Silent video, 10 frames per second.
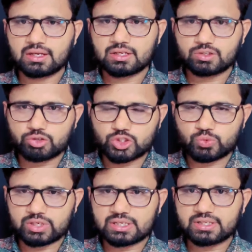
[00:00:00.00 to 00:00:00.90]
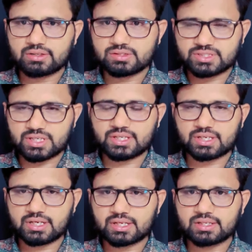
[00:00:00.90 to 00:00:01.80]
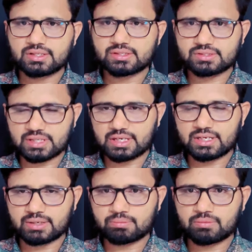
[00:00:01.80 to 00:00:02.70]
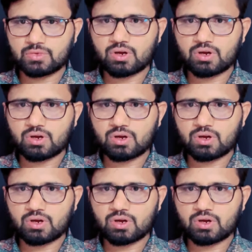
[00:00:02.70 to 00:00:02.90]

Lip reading: usually, generally, seldom,